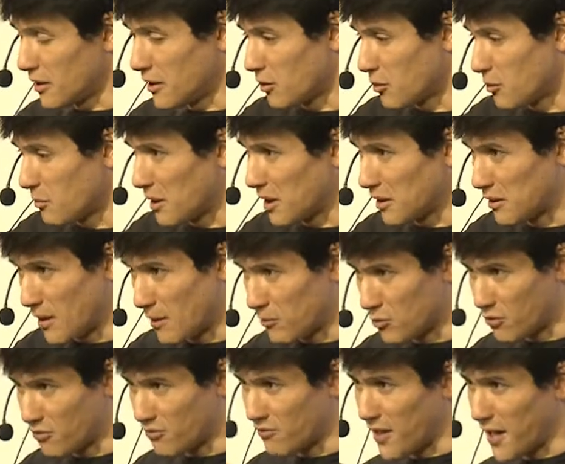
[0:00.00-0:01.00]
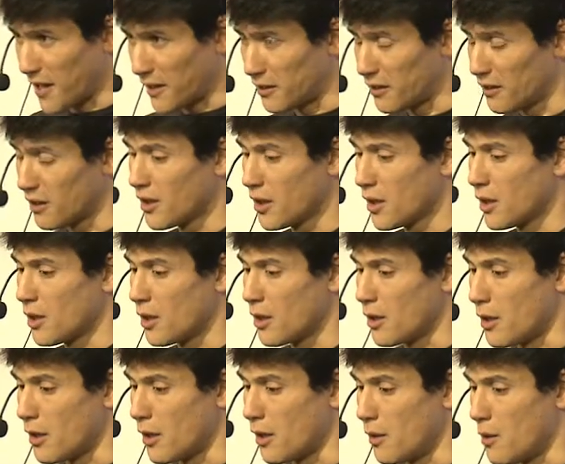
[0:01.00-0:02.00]
in the meantime, you find
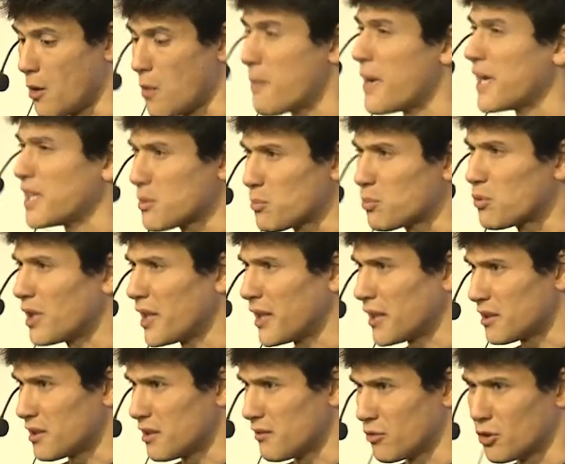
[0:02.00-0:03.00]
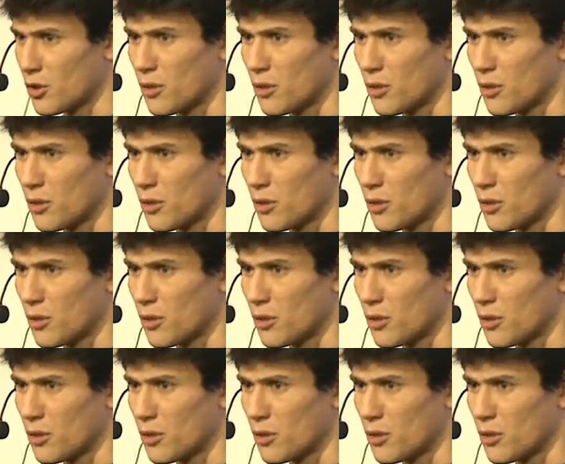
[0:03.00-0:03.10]
a manipulative,